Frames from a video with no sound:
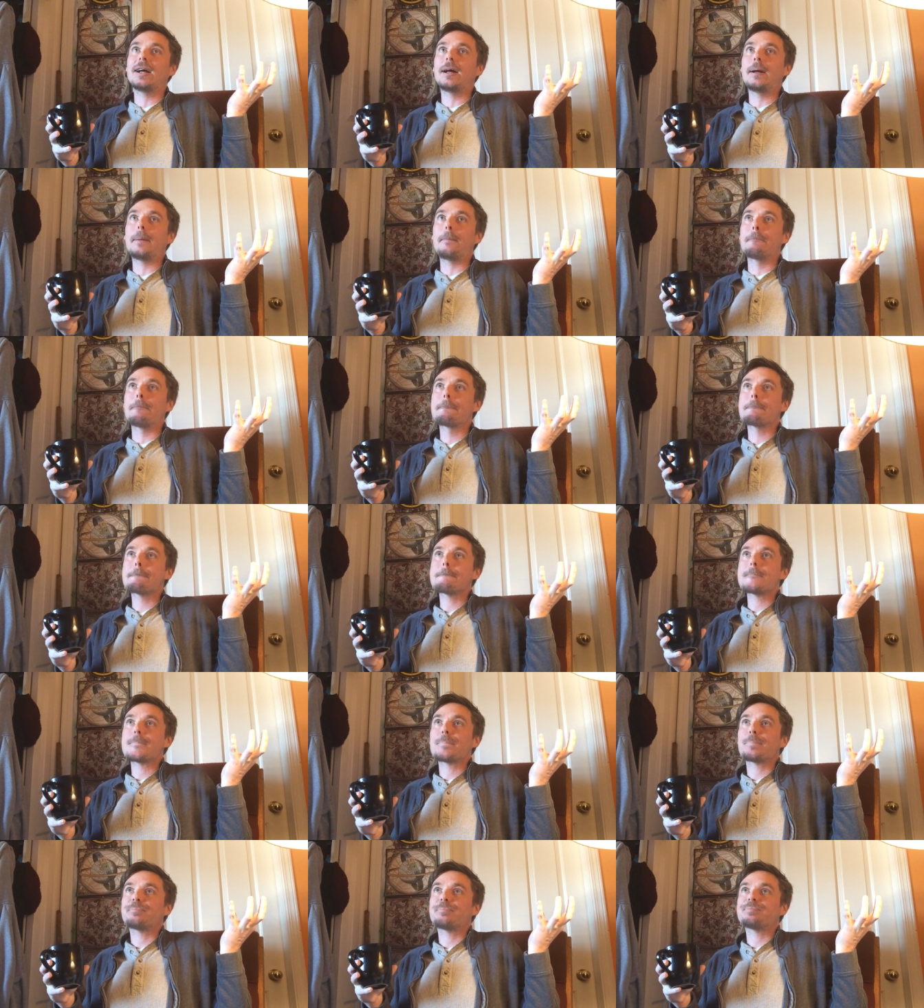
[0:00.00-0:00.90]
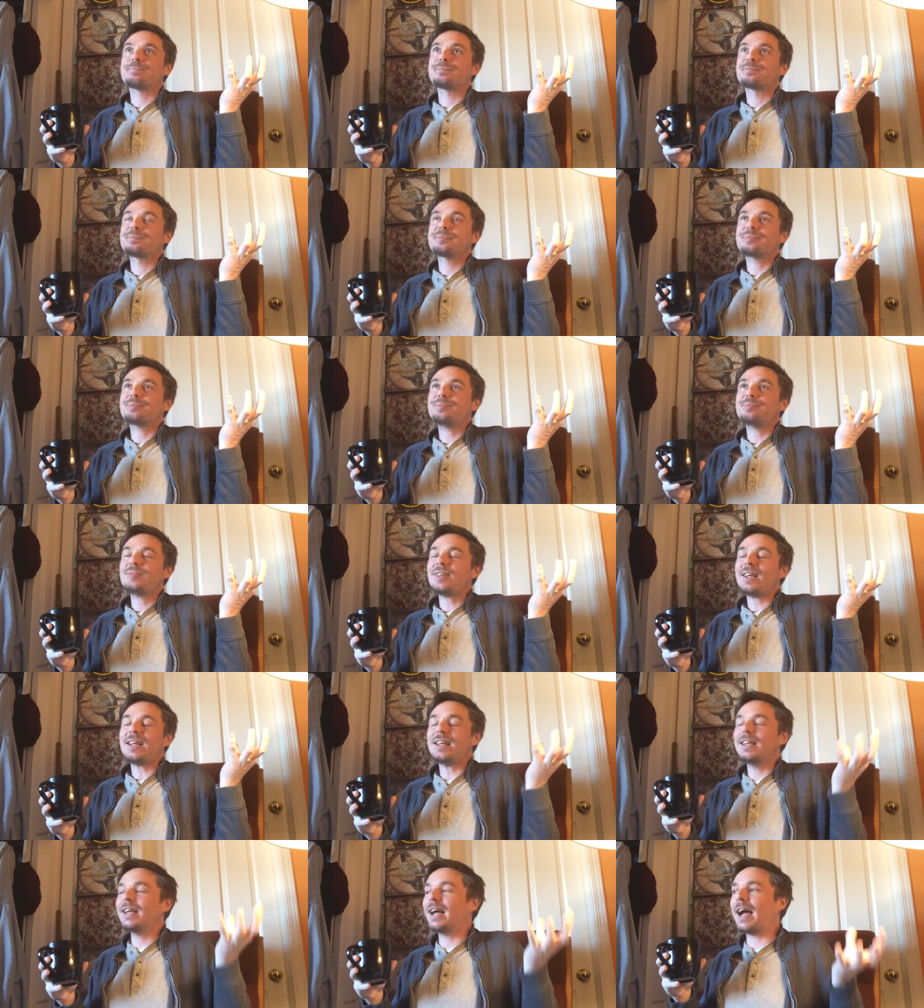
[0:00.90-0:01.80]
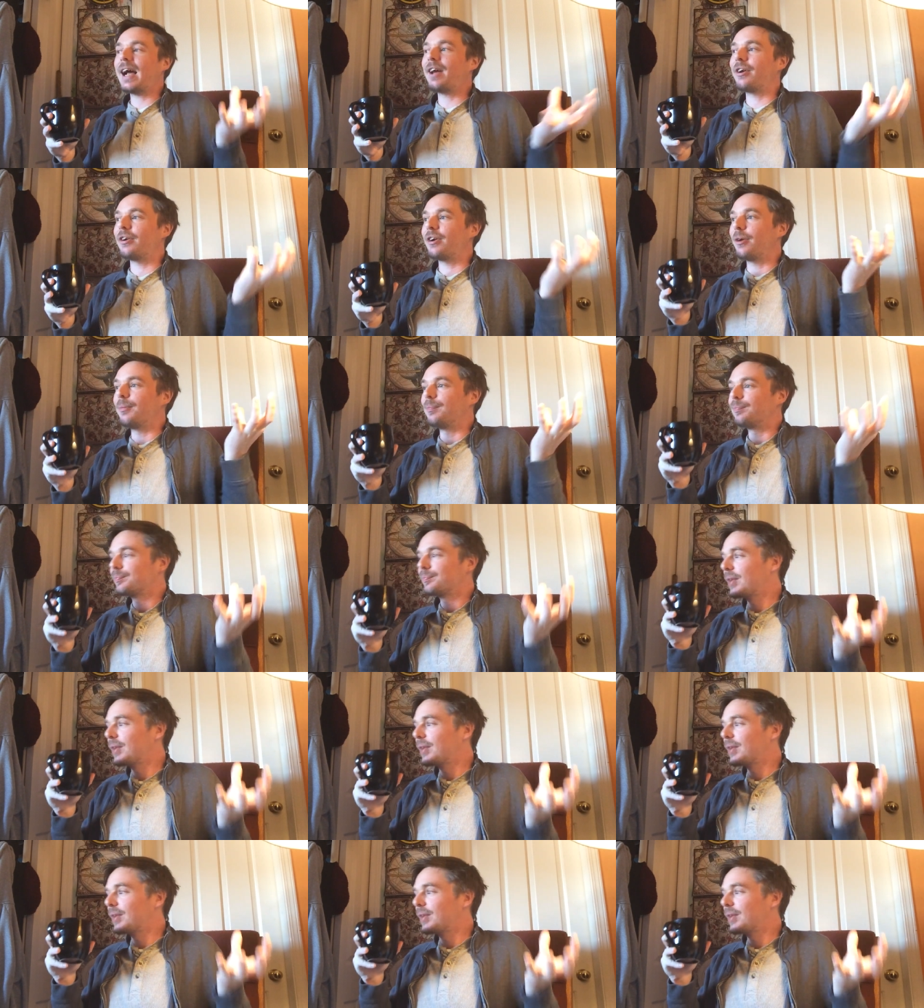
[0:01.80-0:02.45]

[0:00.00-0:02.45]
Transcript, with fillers: um yeah i don't know